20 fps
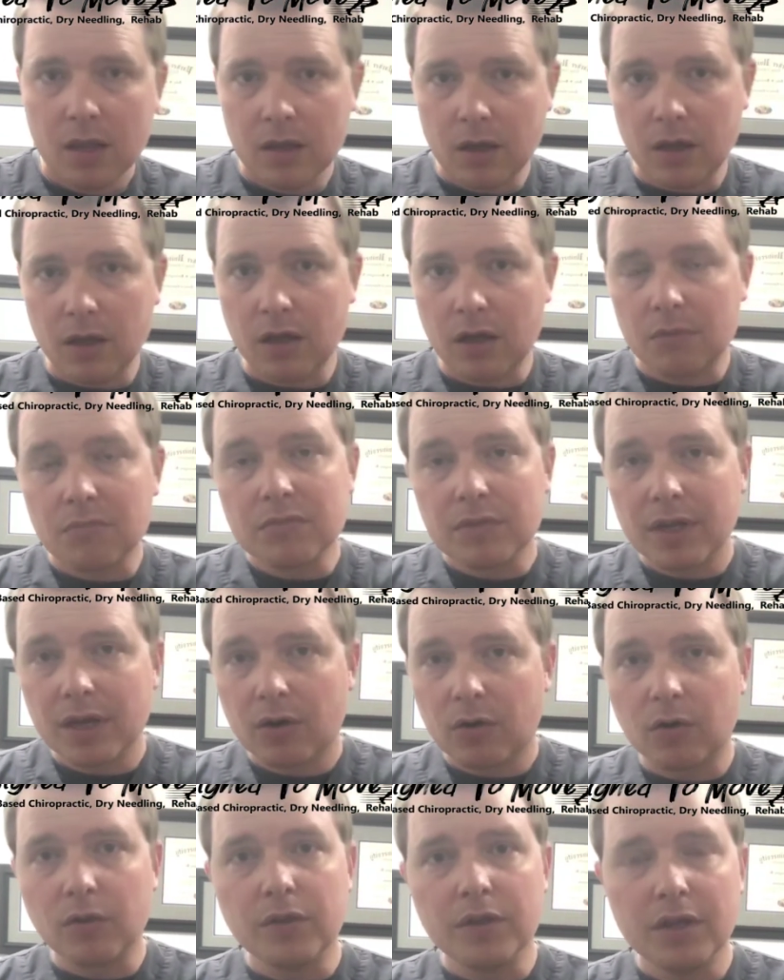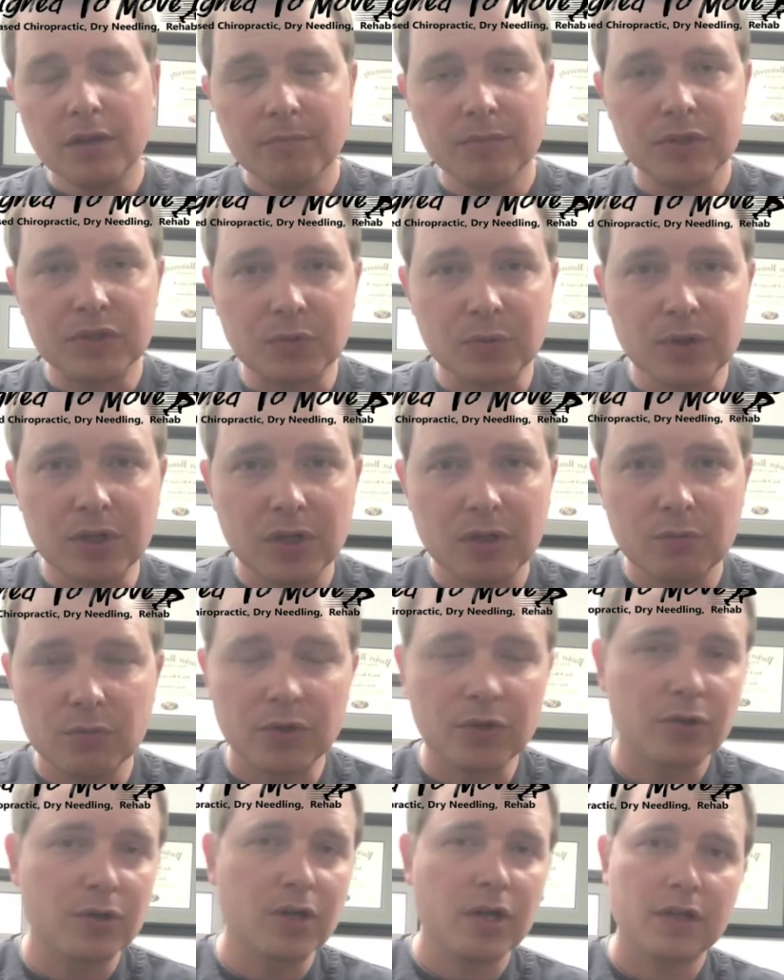Now on the in-between, when
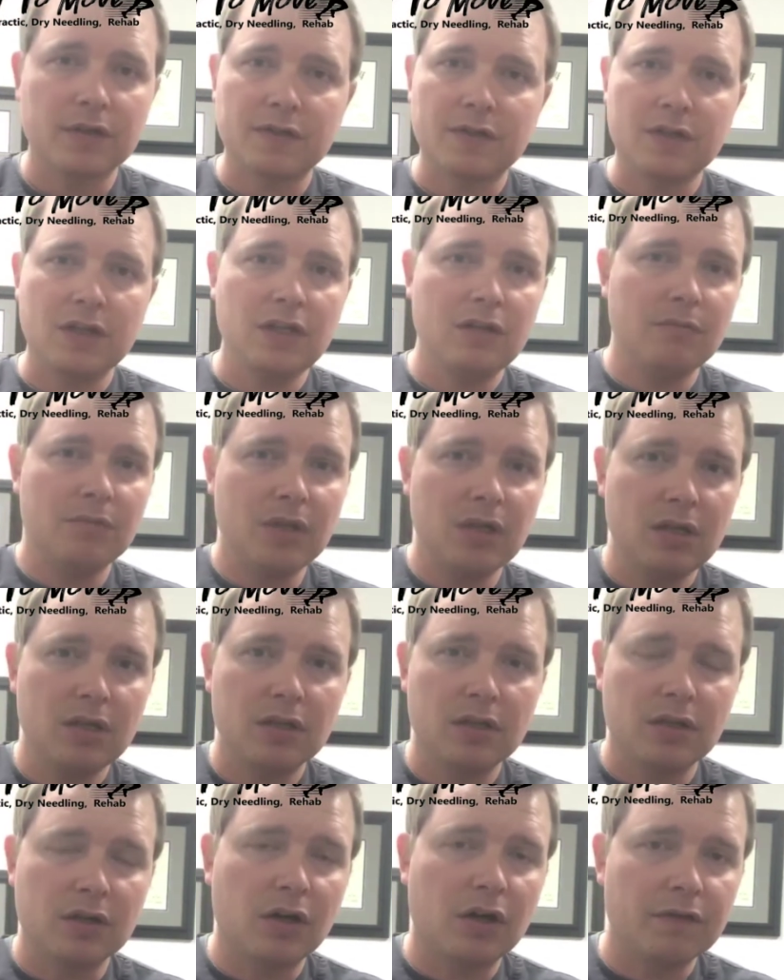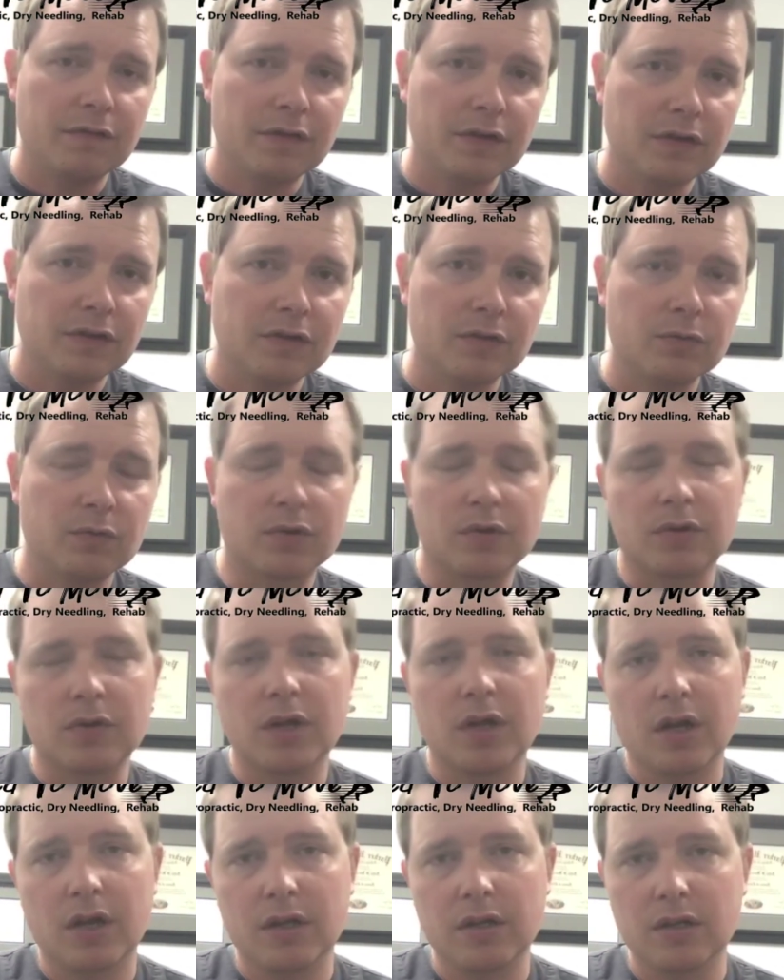you're not seeing me in the office, when you're
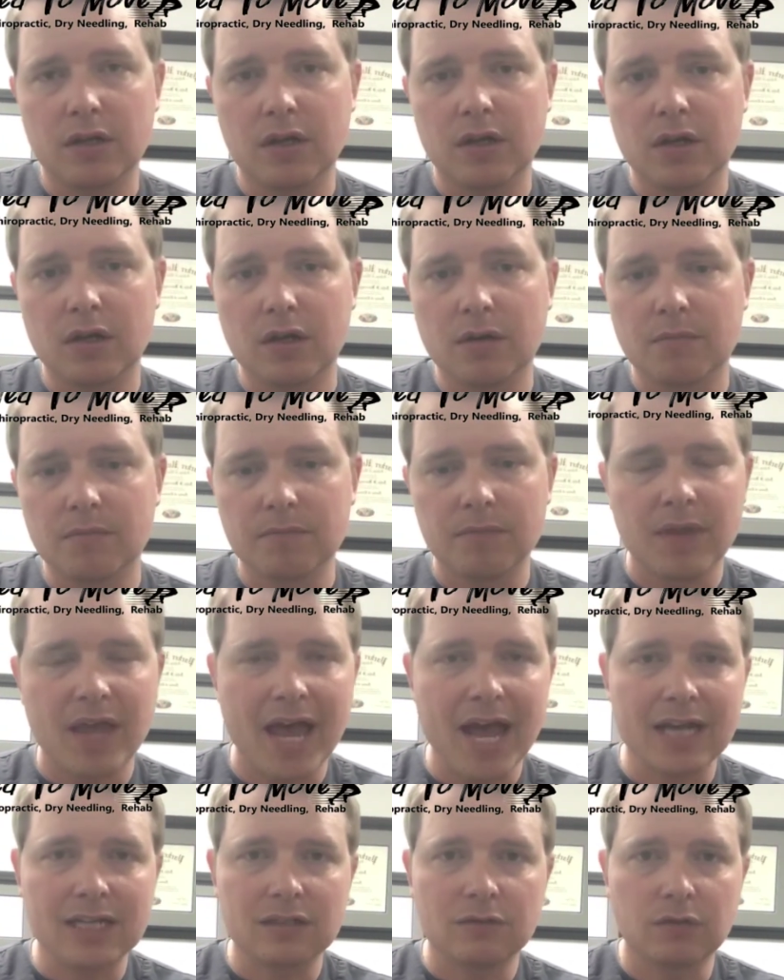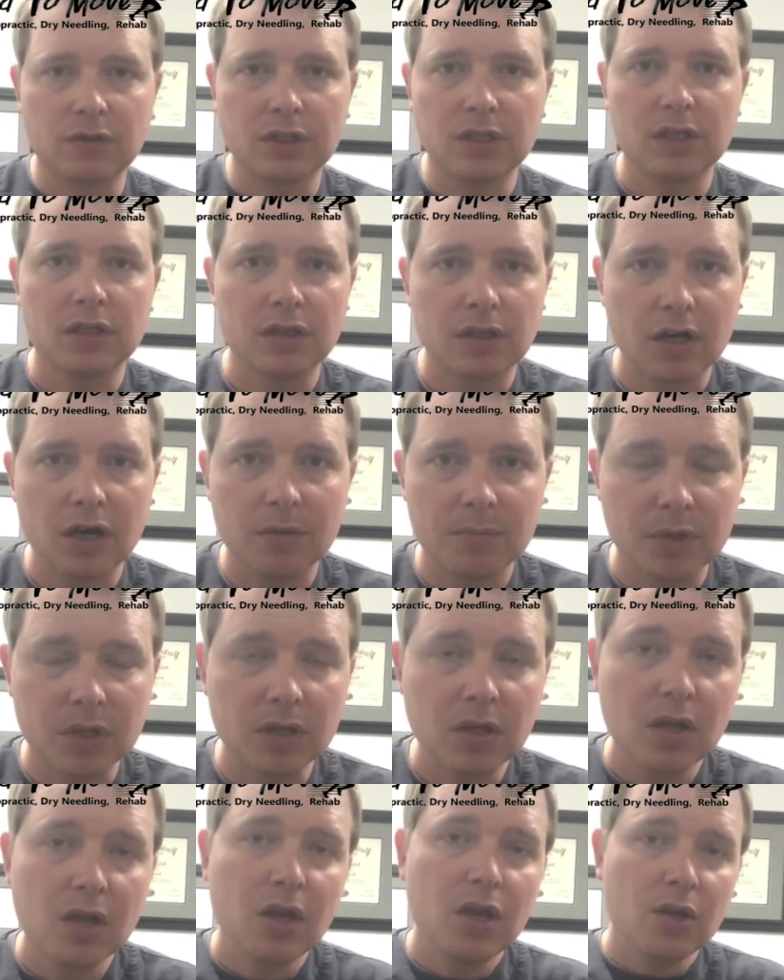not actively in therapy,
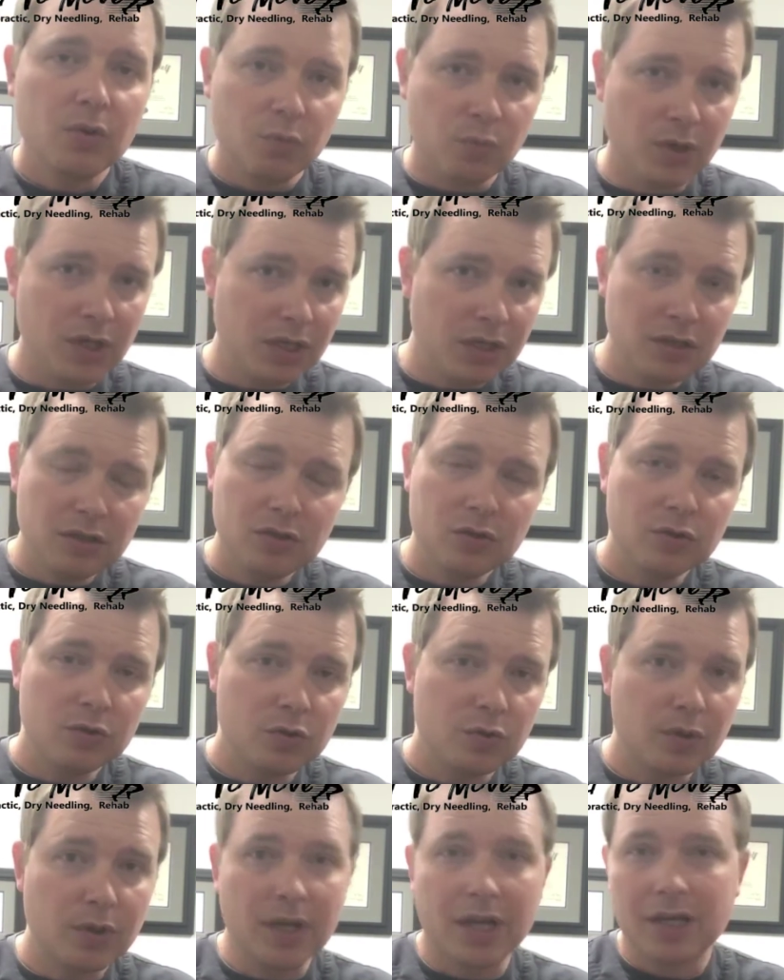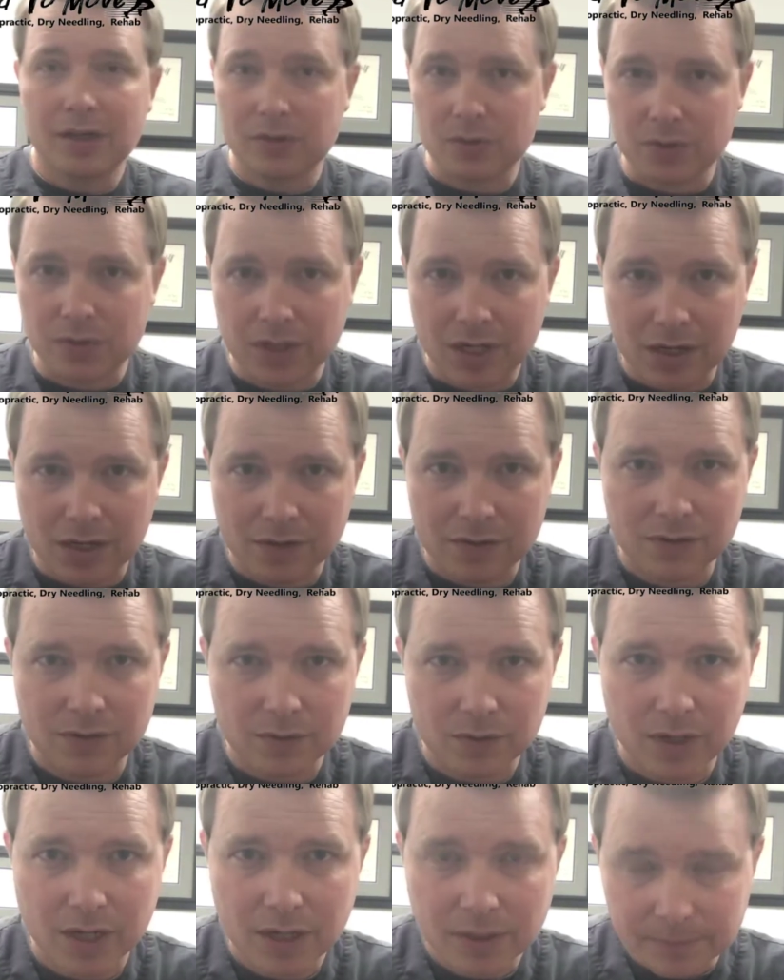we need you doing exercises, right?